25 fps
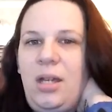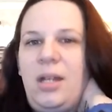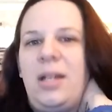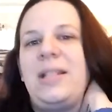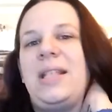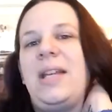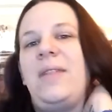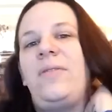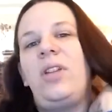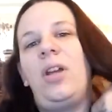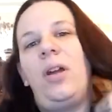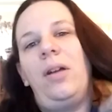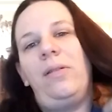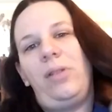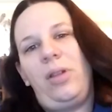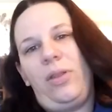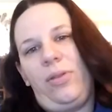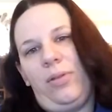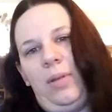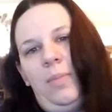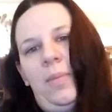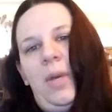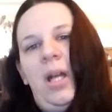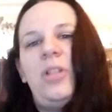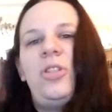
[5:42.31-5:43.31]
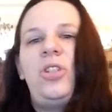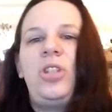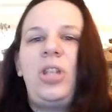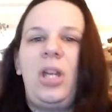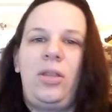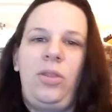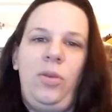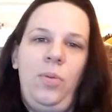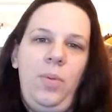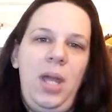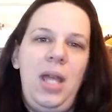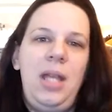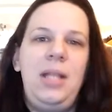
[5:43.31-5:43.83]
Because I have to go every 3 months,
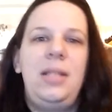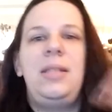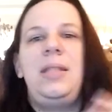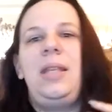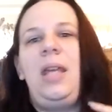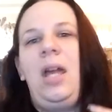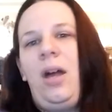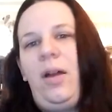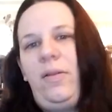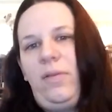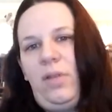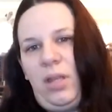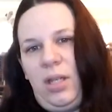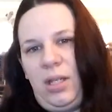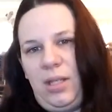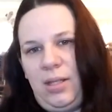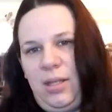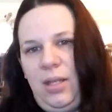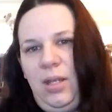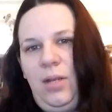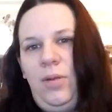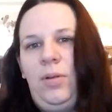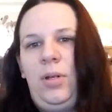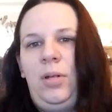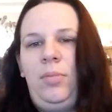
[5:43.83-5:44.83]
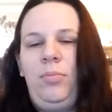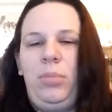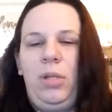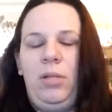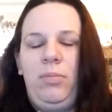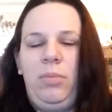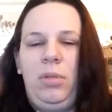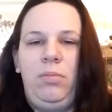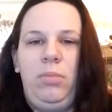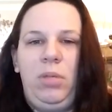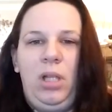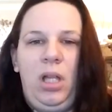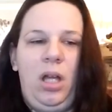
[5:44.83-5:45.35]
check the weight, see how everything's doing, blah,
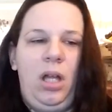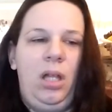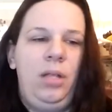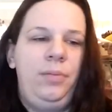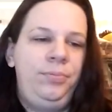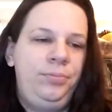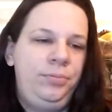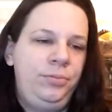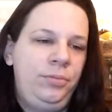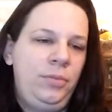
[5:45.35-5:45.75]
blah, blah."